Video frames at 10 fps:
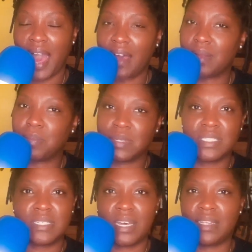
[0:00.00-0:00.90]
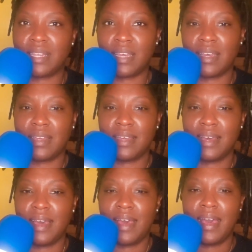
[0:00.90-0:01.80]
I don't appreciate that.
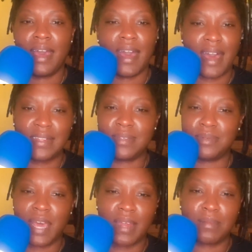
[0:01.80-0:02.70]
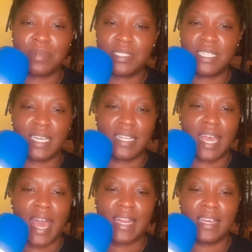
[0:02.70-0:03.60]
I do not appreciate
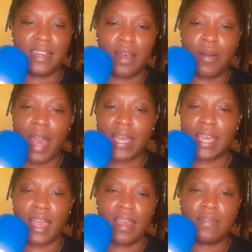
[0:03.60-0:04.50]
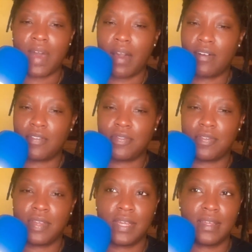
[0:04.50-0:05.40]
that. I didn't know I gave off
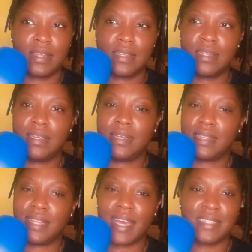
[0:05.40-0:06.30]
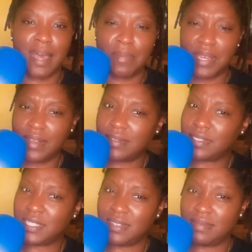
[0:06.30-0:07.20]
that type of
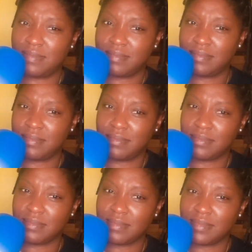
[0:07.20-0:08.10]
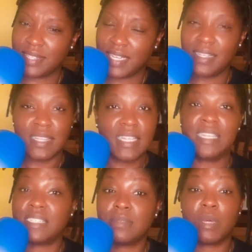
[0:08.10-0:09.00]
energy.
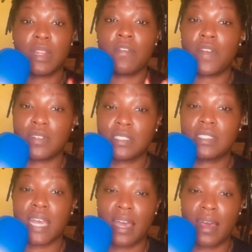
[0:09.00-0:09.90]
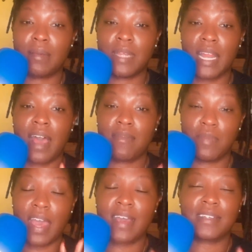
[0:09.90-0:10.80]
This has been the first time that I've
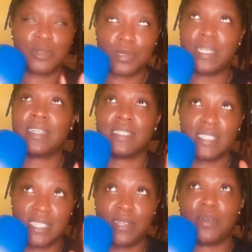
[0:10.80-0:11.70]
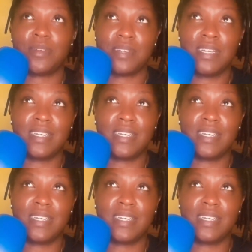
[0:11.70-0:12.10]
actually considered